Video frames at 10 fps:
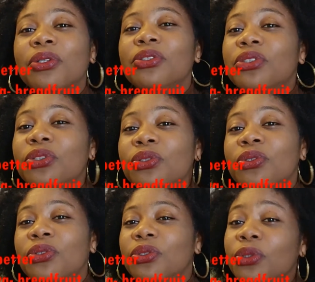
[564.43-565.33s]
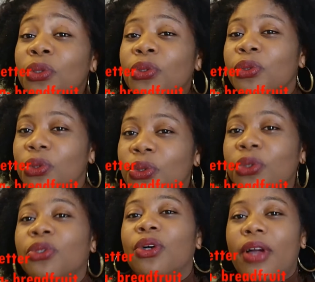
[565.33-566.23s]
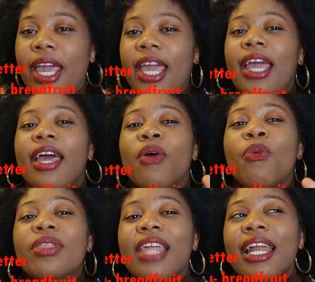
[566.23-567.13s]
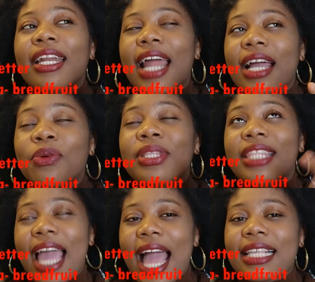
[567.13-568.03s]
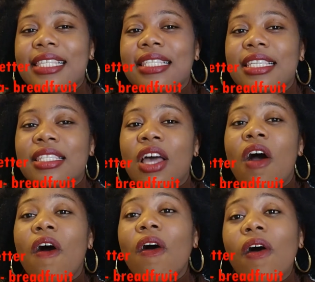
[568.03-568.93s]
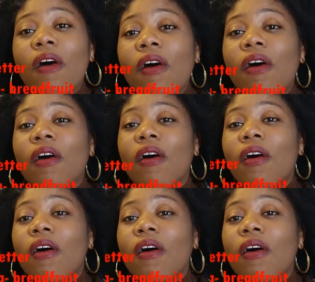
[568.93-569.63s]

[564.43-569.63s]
You okay? With the accent is oh.